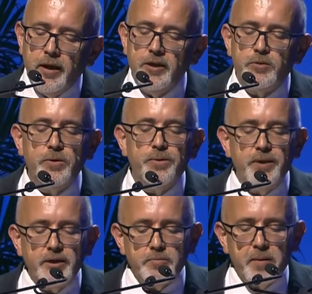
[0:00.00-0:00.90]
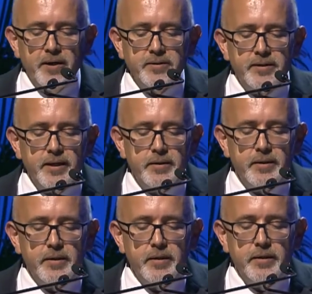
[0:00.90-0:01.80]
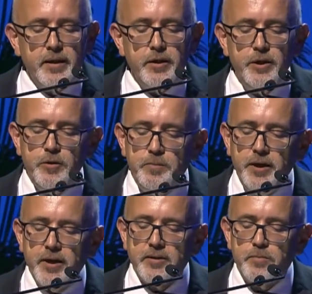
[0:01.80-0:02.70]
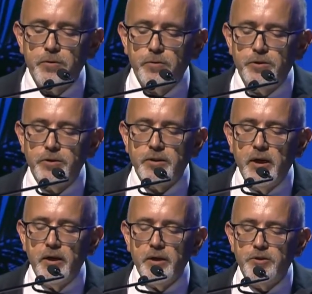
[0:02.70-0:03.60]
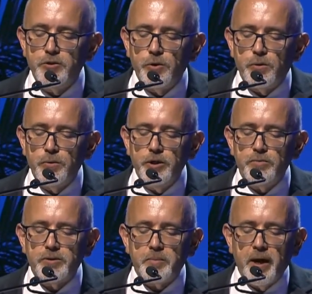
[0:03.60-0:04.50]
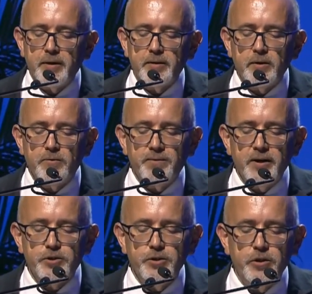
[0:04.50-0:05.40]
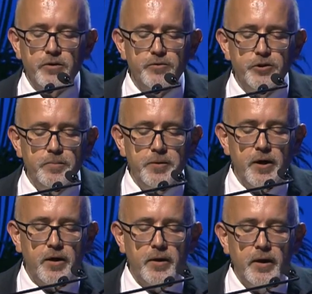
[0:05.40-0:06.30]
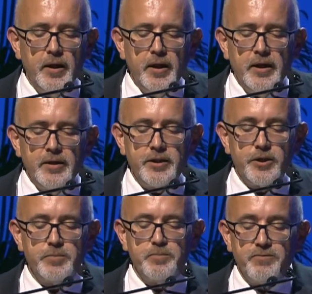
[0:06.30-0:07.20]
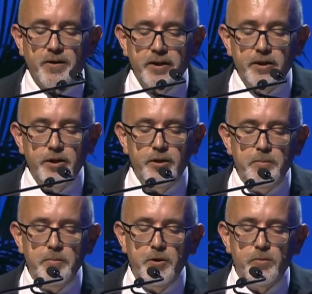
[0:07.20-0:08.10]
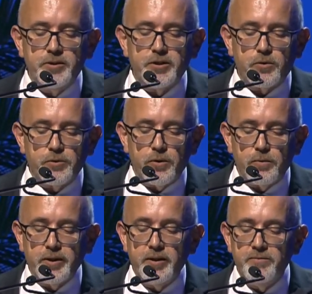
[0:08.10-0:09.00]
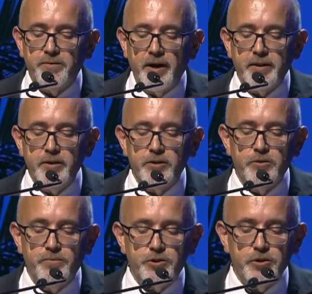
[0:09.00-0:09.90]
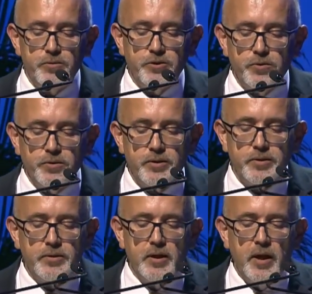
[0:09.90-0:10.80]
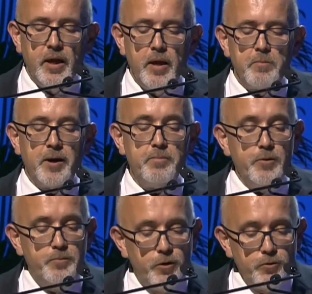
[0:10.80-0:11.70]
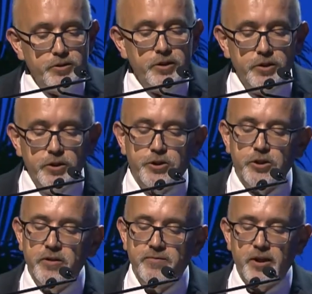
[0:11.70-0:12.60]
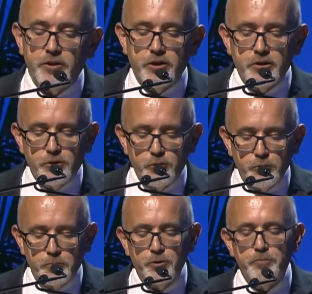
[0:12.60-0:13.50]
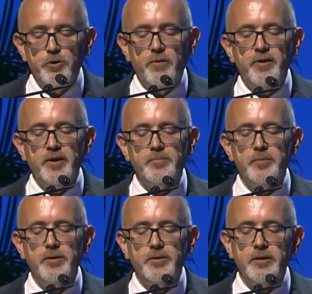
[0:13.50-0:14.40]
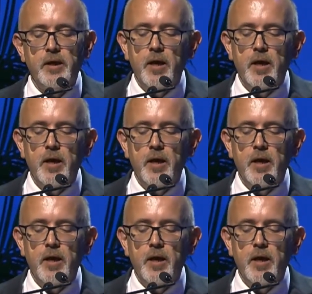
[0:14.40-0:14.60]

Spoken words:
It's with this mindset that EDPS approaches its role in respect of functioning of GDPR, such as providing EDPB with secretariat and finding the sufficient resources, by proposing initiatives such as support pool of experts,